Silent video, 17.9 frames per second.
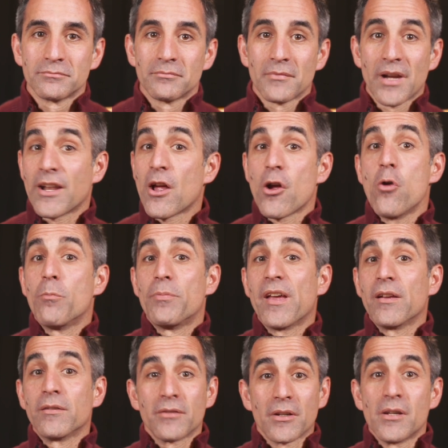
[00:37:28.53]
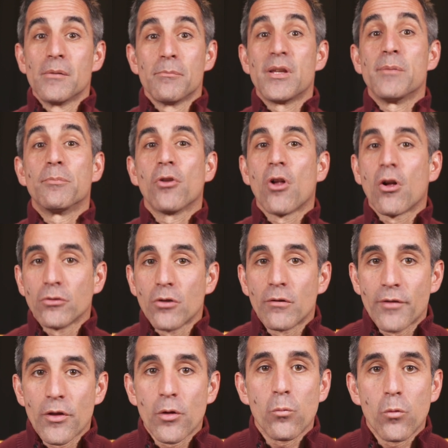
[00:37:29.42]
And I hope that people all
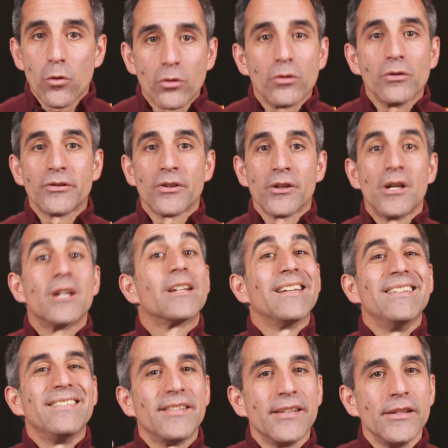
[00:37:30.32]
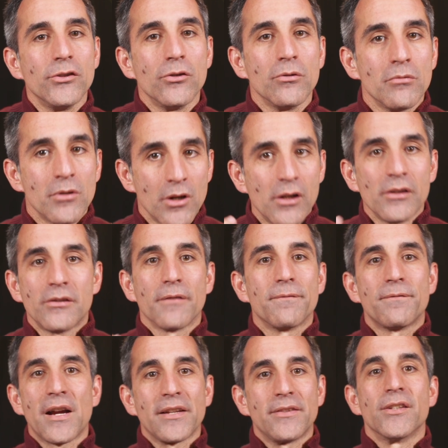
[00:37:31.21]
over the world continue to
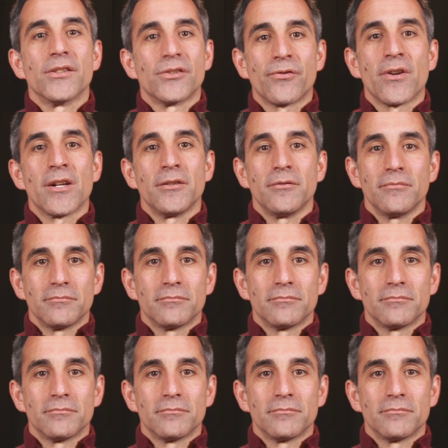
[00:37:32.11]
fight this fight.